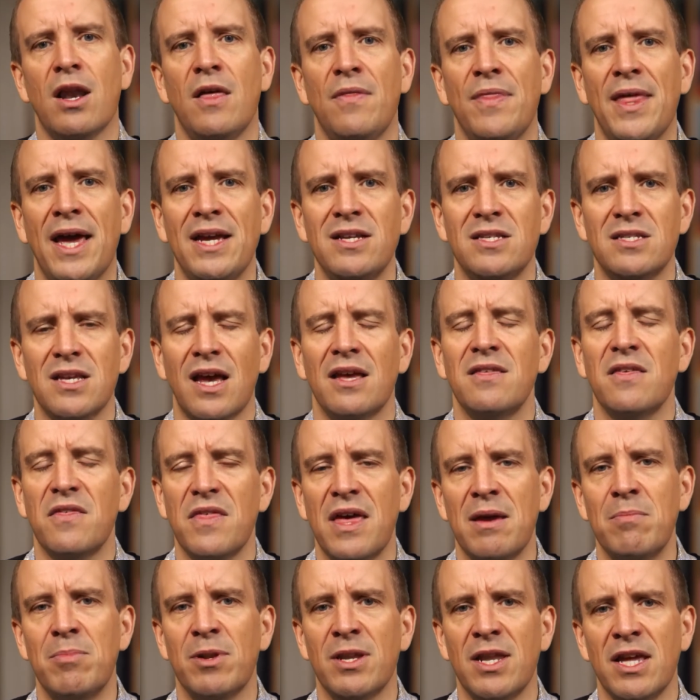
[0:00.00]
and they say that
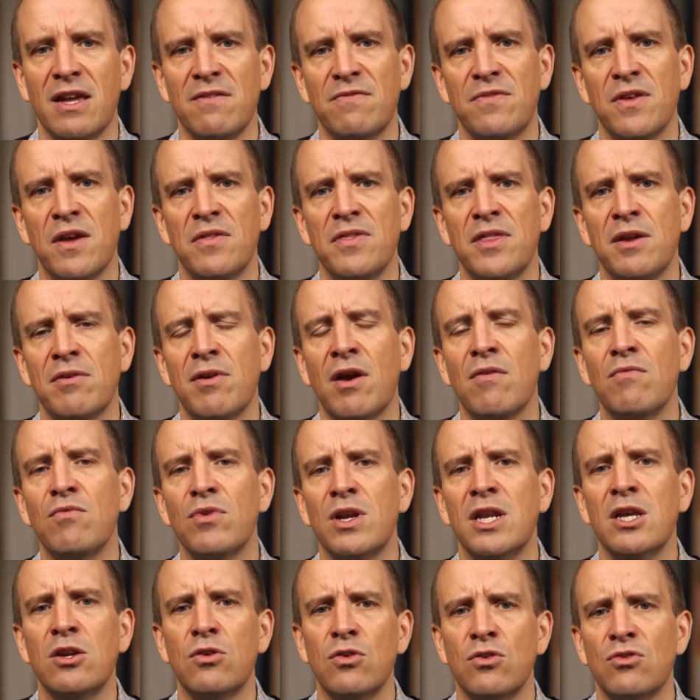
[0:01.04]
they believe that there are
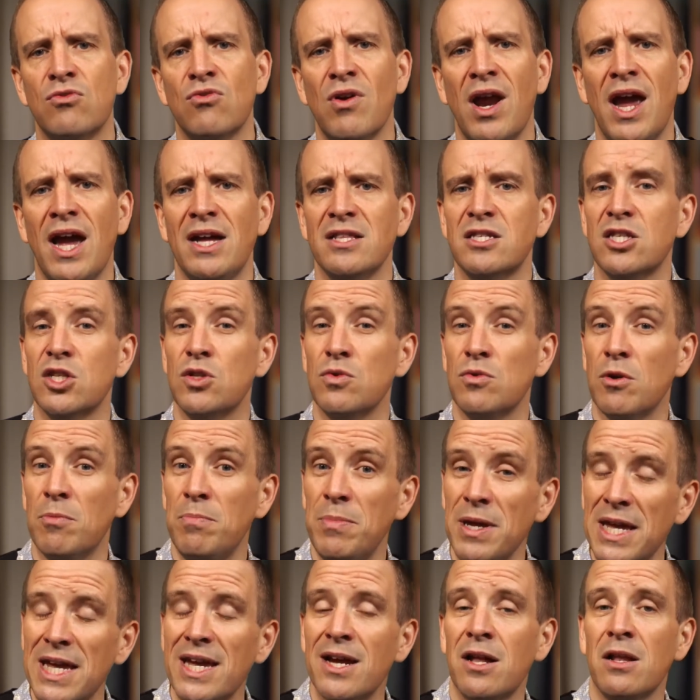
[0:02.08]
really good grounds to
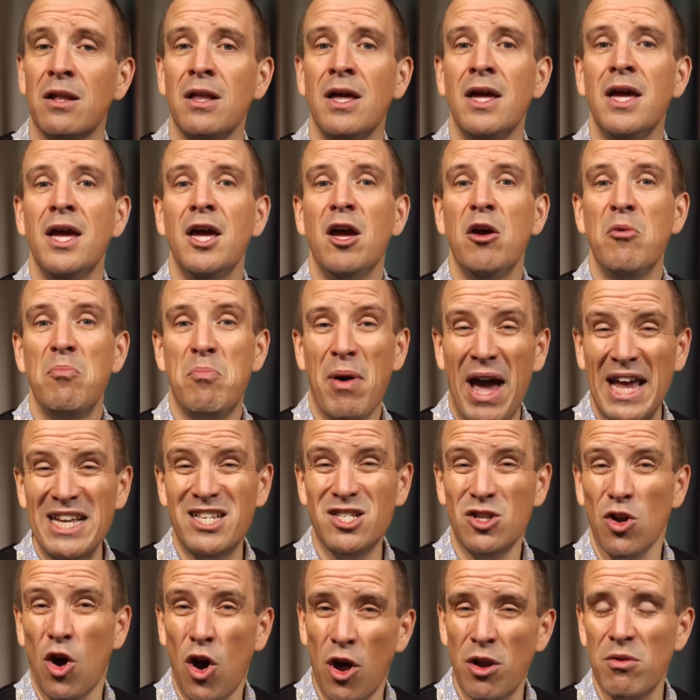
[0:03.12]
appeal
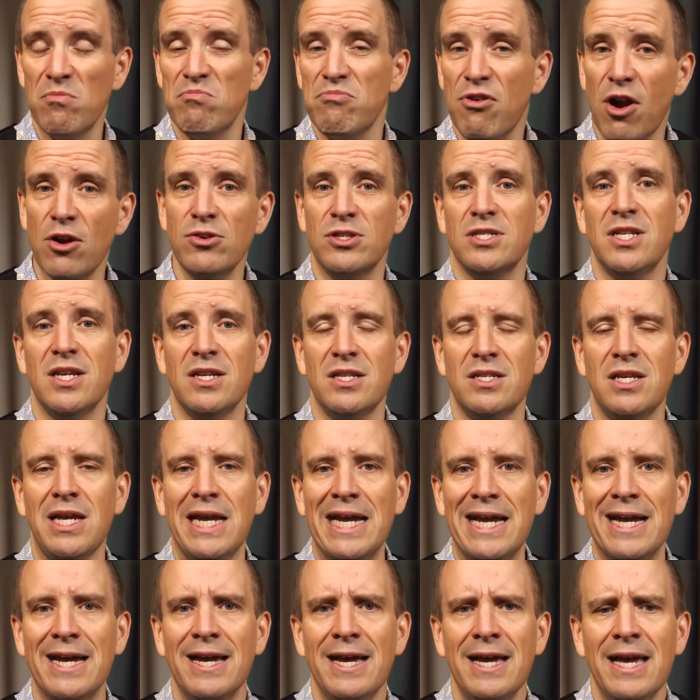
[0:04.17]
based on process
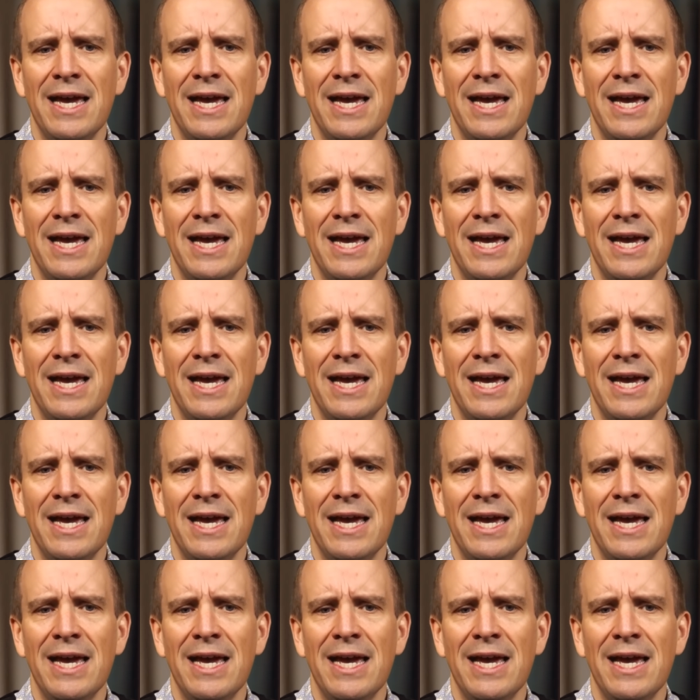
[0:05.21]
here.